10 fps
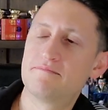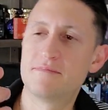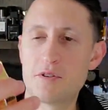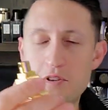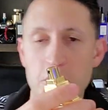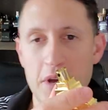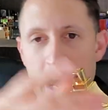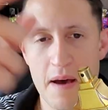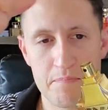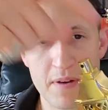There's no
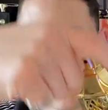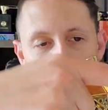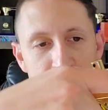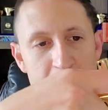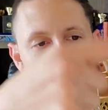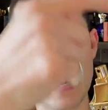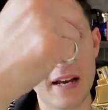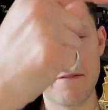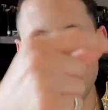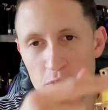cap. I think uh,
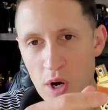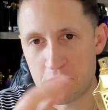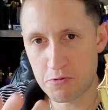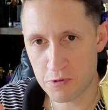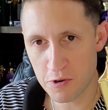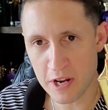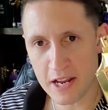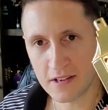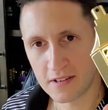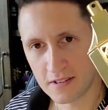if you've watched Rudy,